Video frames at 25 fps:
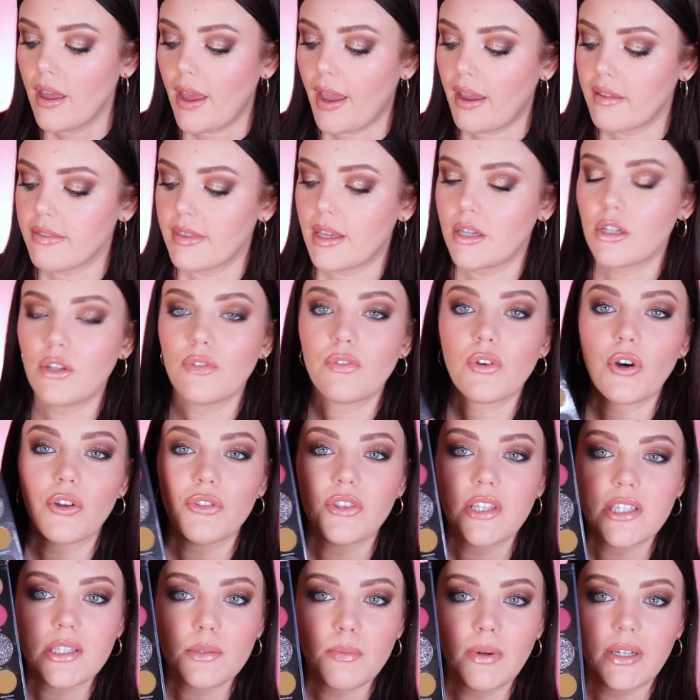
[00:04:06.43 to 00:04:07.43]
And then you've
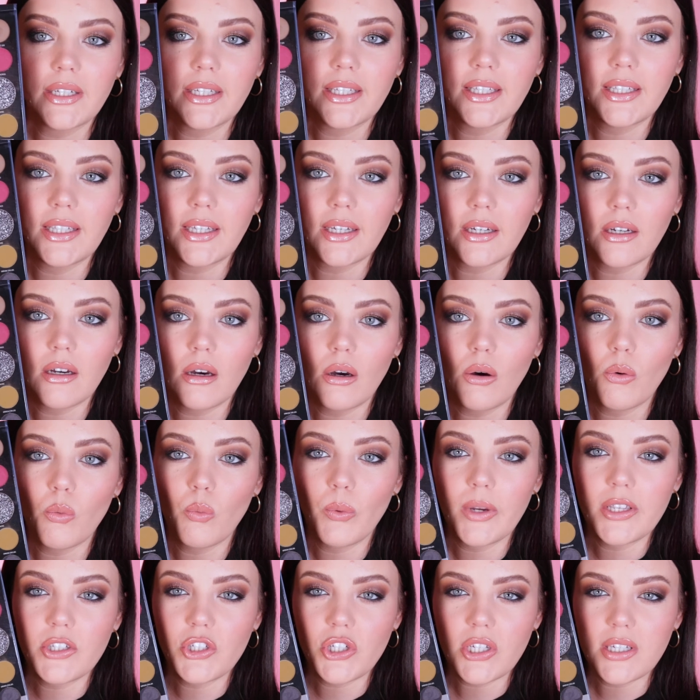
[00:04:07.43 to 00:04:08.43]
got this one here,
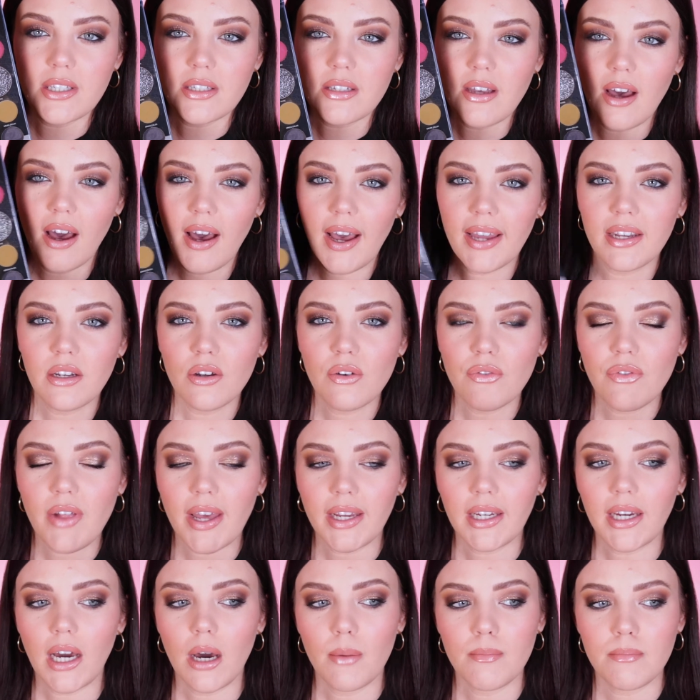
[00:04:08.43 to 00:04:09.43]
which is kind of
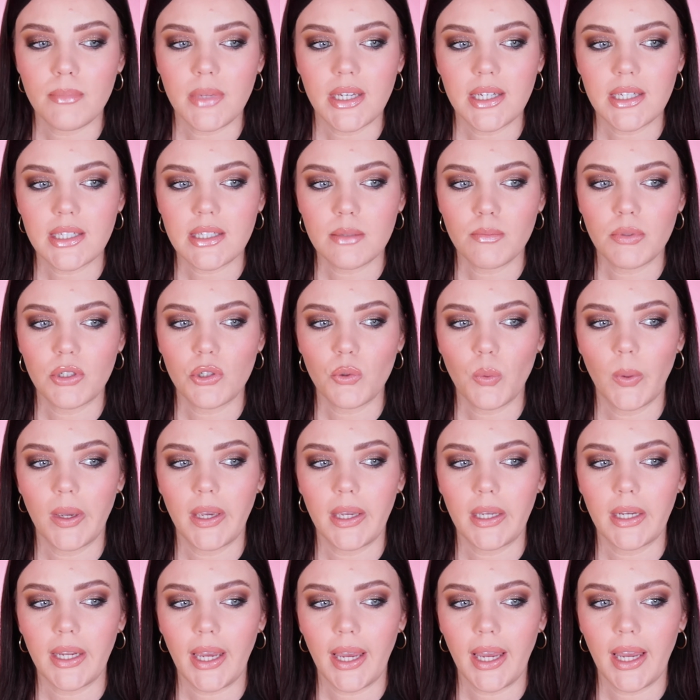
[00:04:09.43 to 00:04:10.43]
like a mix
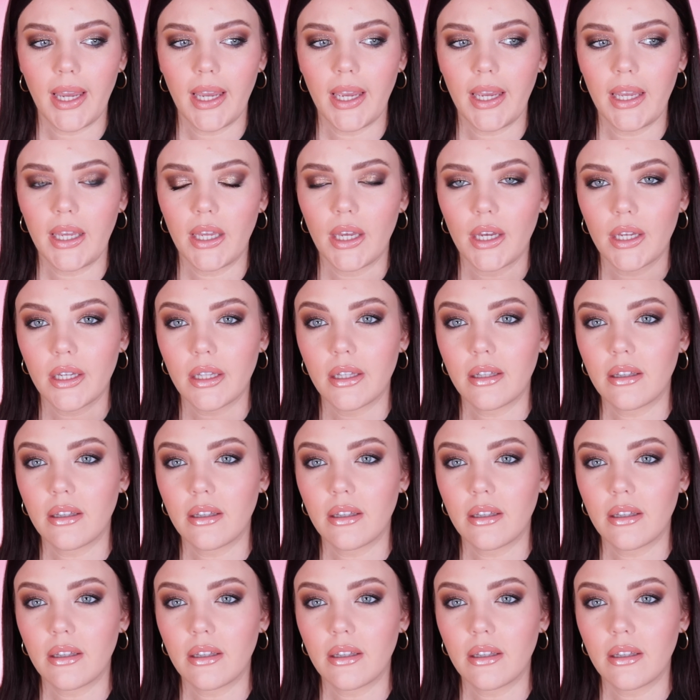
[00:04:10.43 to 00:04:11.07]
between a